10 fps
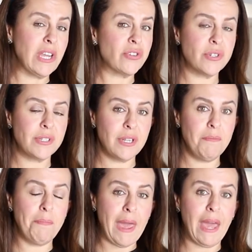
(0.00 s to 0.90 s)
interested
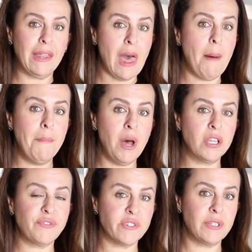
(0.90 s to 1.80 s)
in paying that
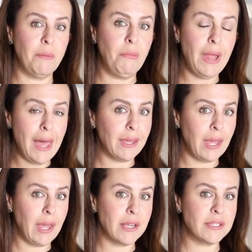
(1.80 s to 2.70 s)
much for some
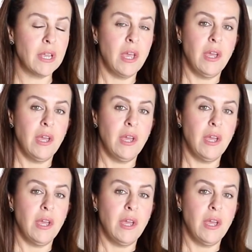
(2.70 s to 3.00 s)
leggings.